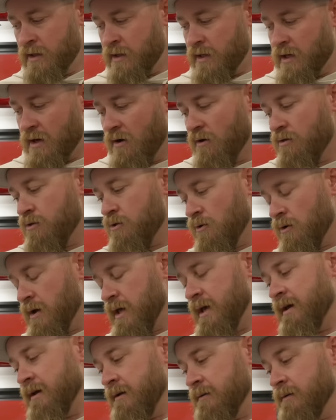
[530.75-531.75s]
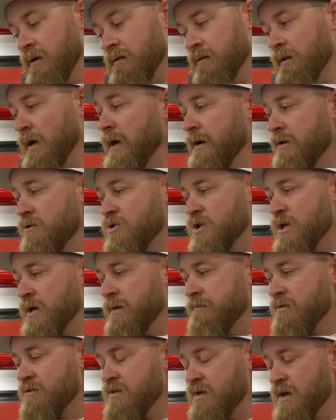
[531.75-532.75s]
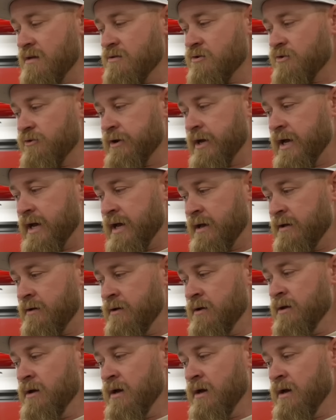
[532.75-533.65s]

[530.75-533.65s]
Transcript: He also hit a lot of chips yesterday